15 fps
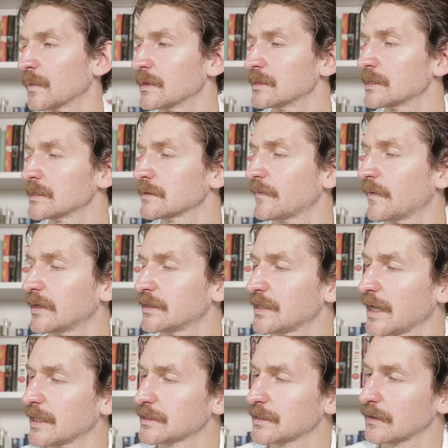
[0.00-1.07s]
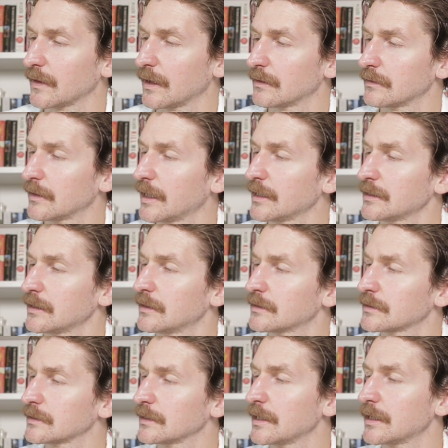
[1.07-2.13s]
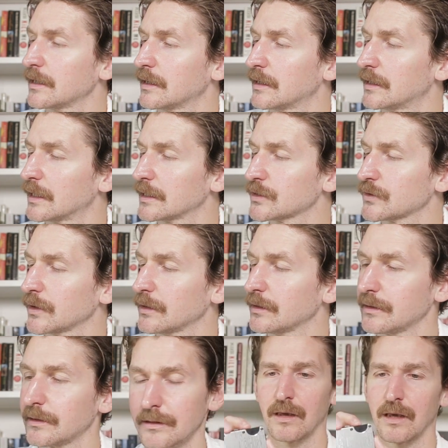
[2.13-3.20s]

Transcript: These things are fantastic. They are light, sleek, industrial.